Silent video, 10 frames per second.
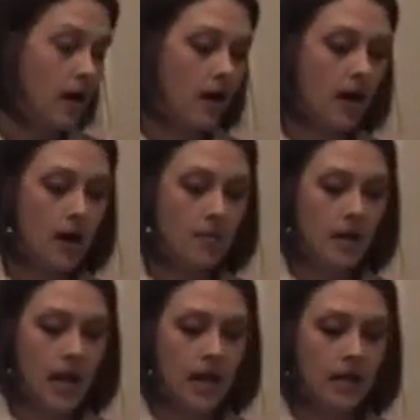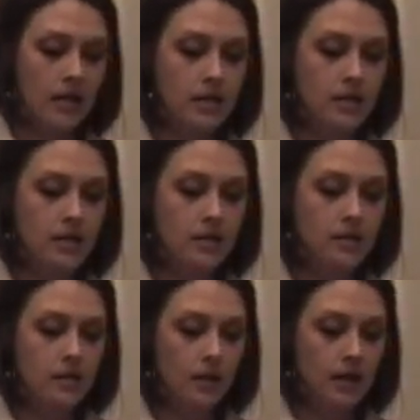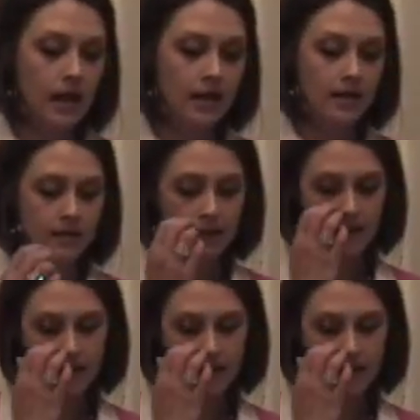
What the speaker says: And so to kind of